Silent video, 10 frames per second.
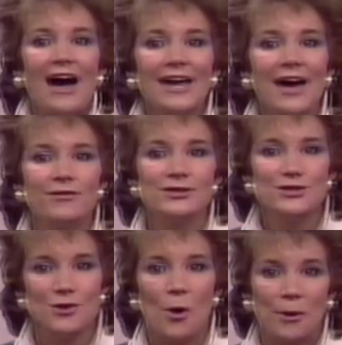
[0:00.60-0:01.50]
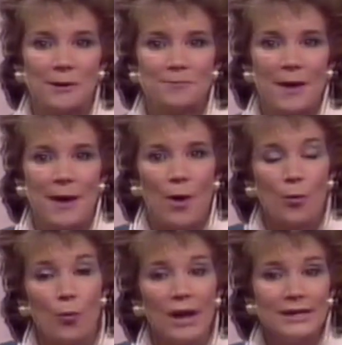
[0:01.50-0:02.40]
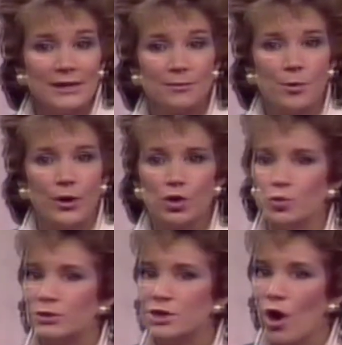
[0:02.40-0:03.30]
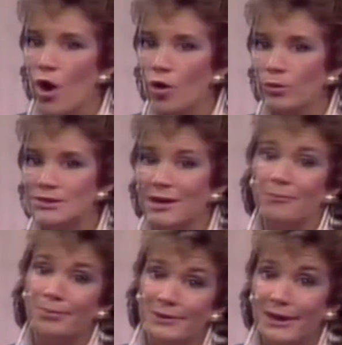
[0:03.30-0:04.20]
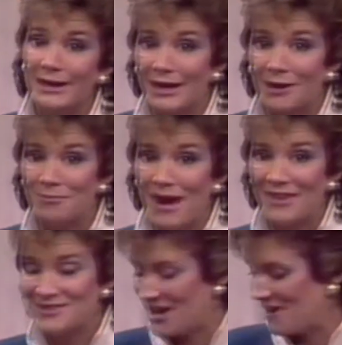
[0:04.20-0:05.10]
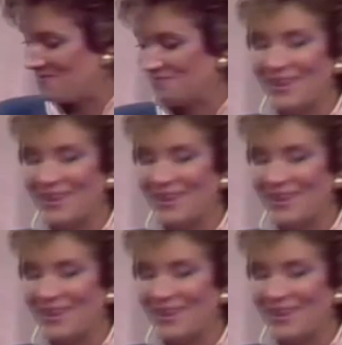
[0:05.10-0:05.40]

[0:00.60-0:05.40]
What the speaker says: I have a story about one little boy who was always complaining at bath time.